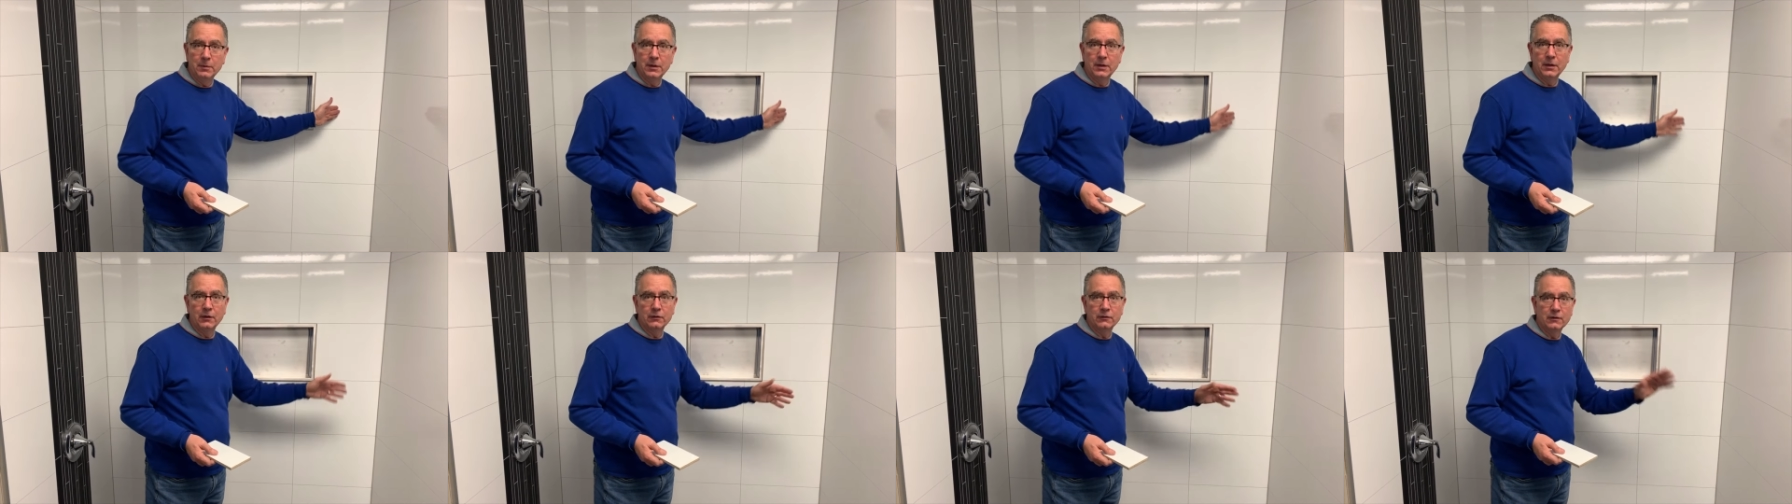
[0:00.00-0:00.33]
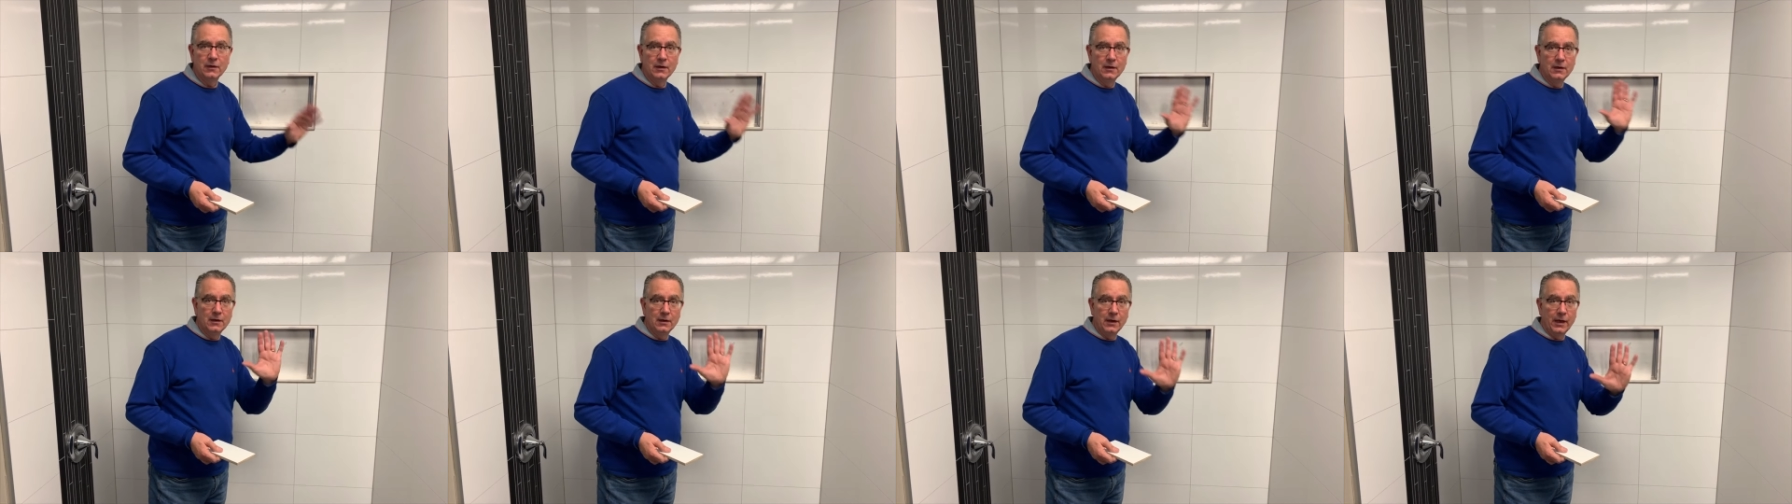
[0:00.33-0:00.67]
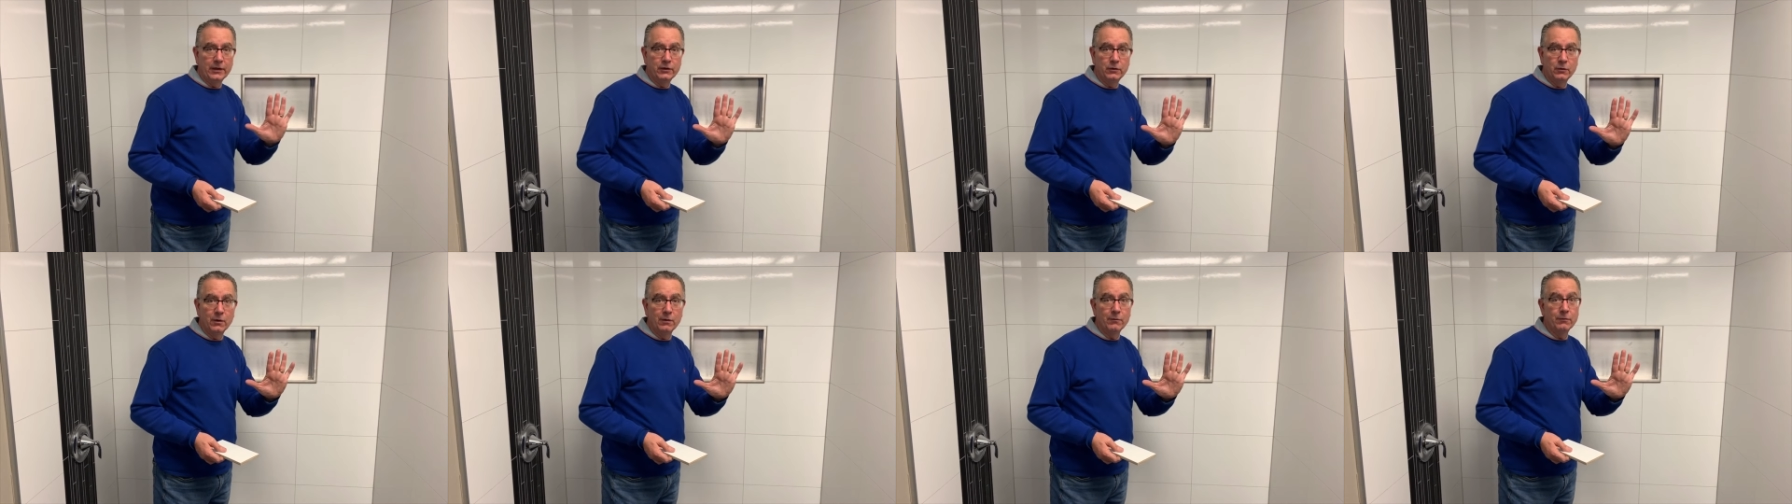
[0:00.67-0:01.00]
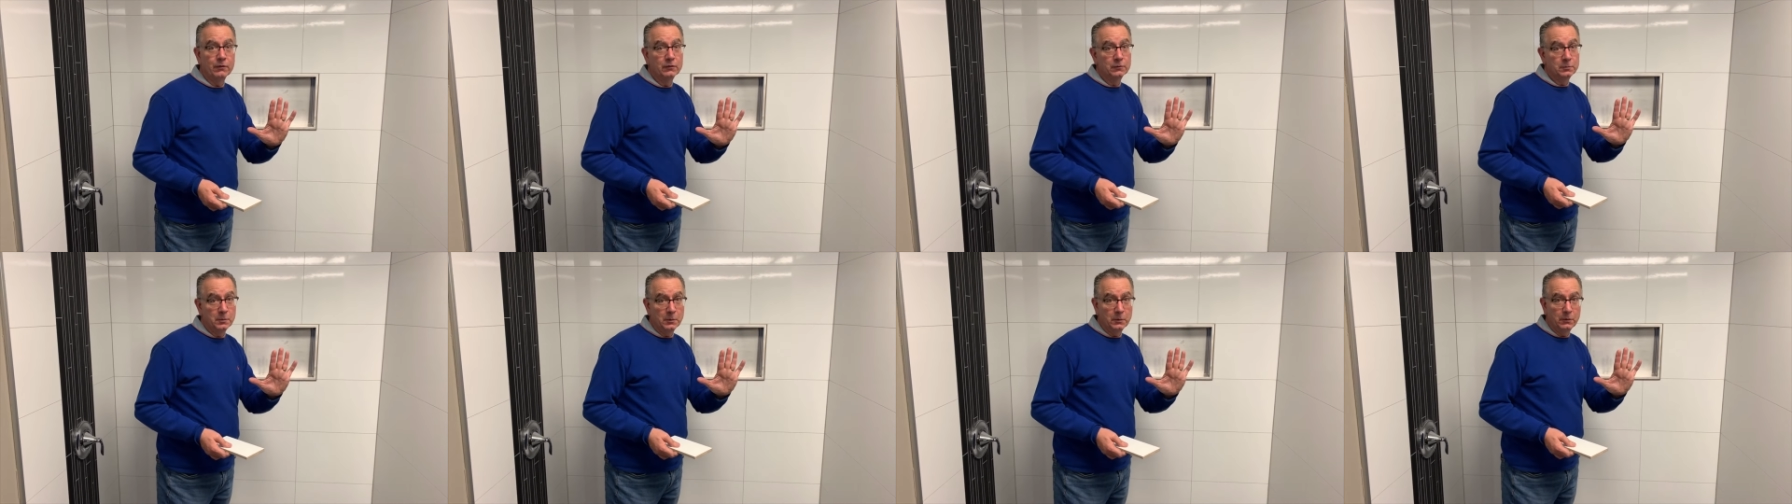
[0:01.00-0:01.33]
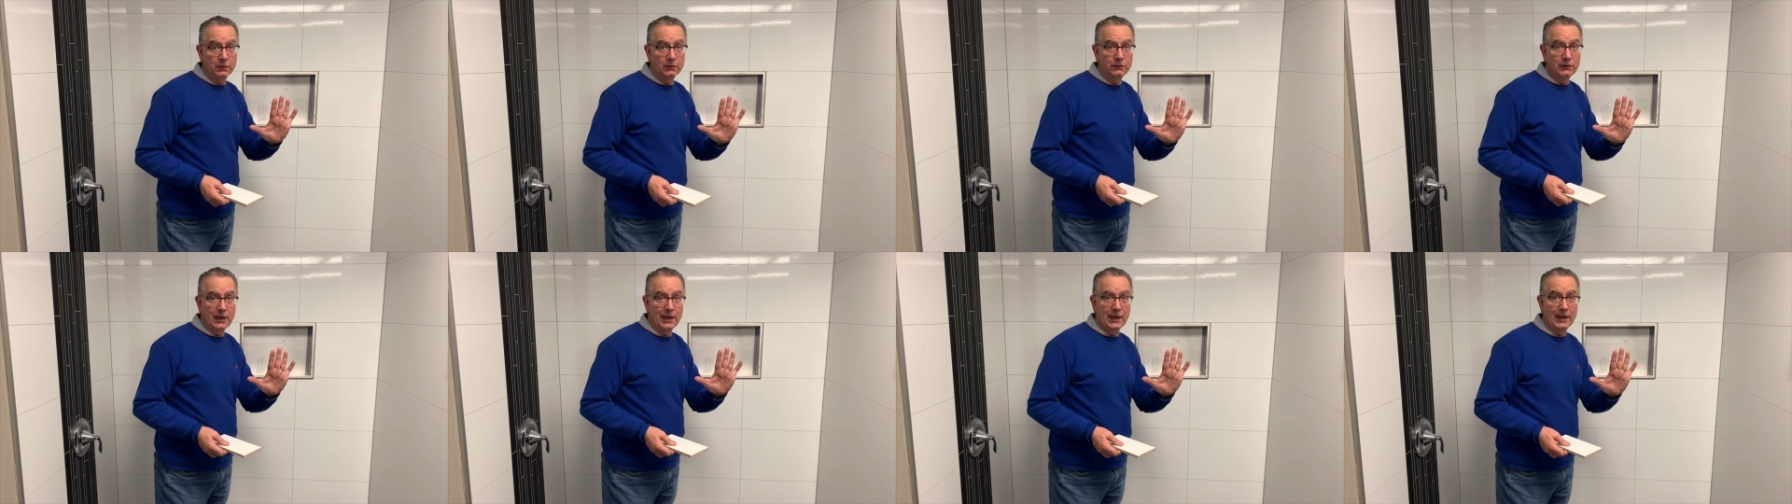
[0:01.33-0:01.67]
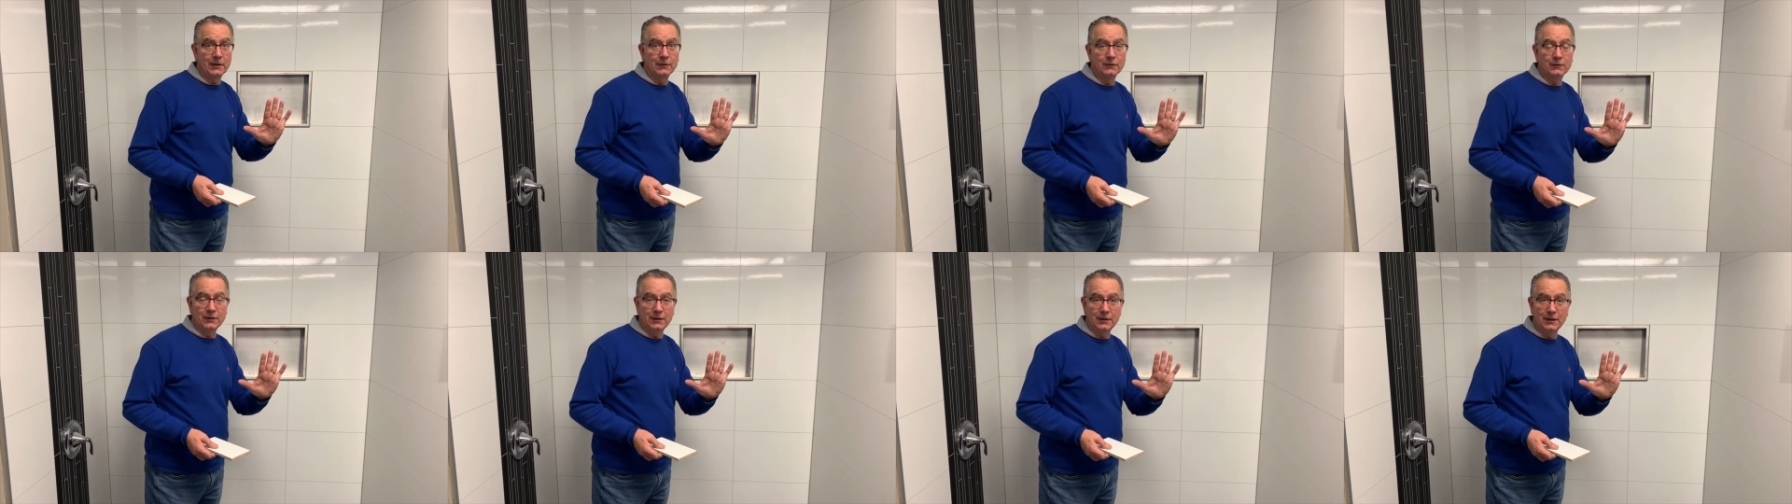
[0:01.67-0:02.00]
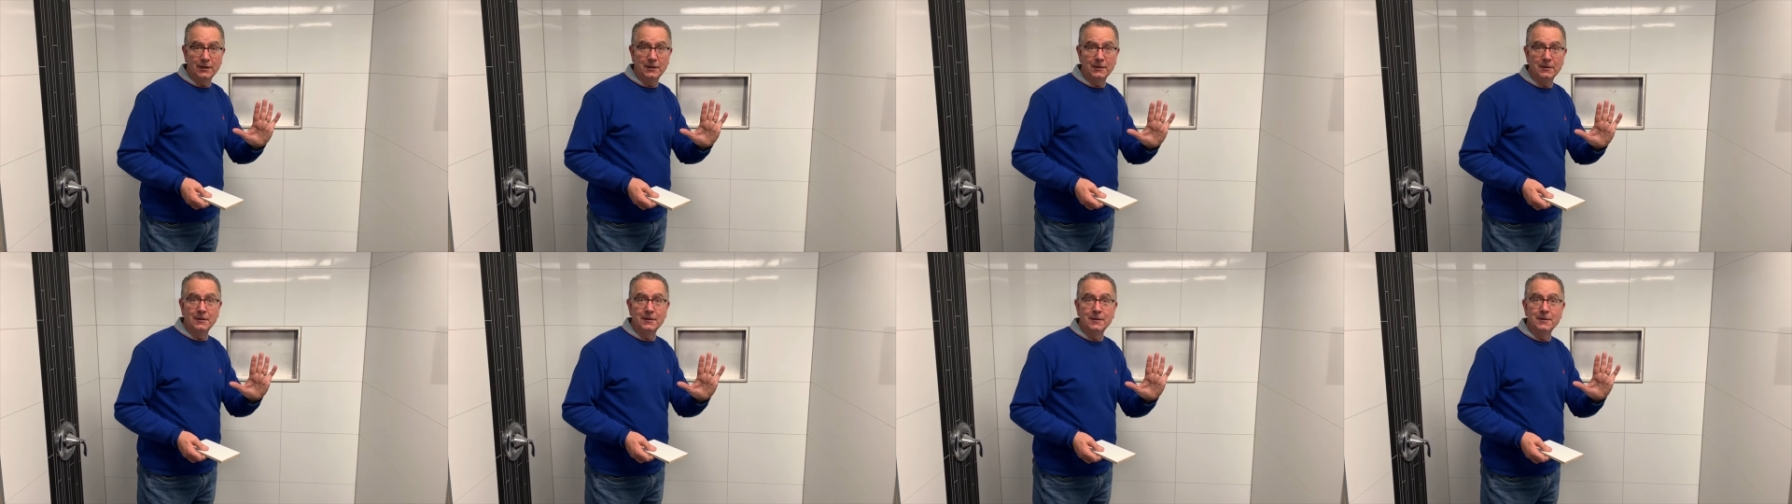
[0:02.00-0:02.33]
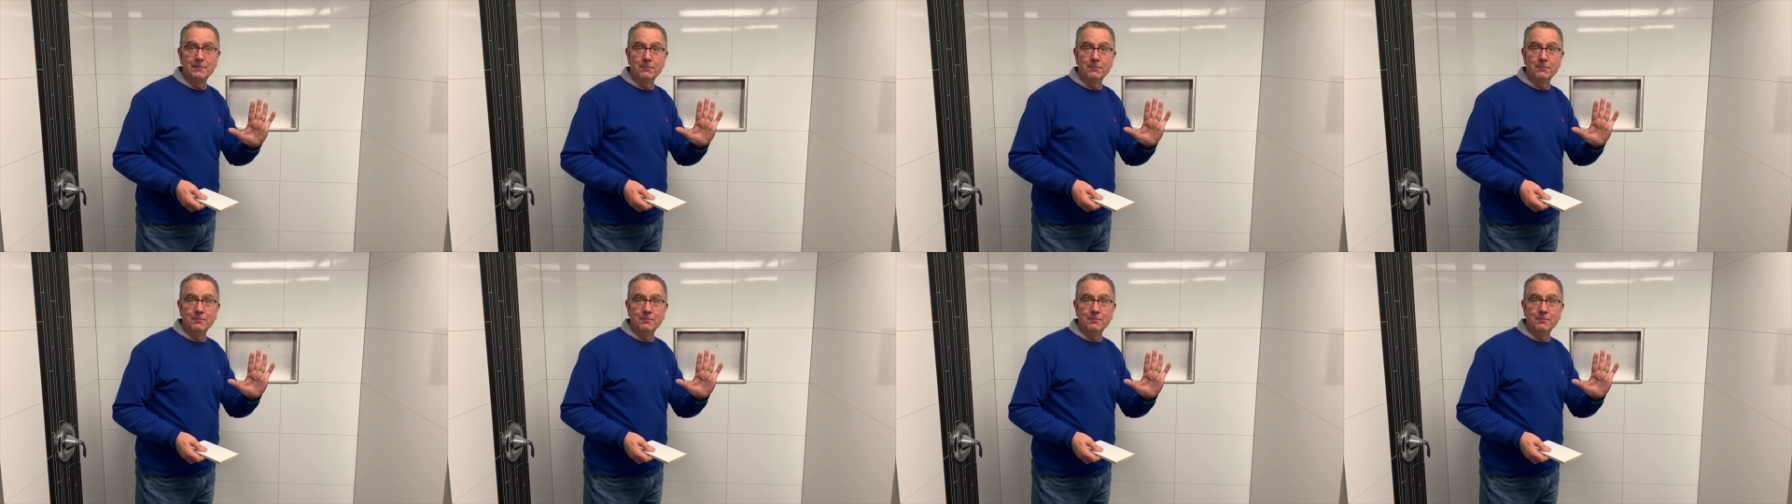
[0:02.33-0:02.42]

because I do have the smoothest hands in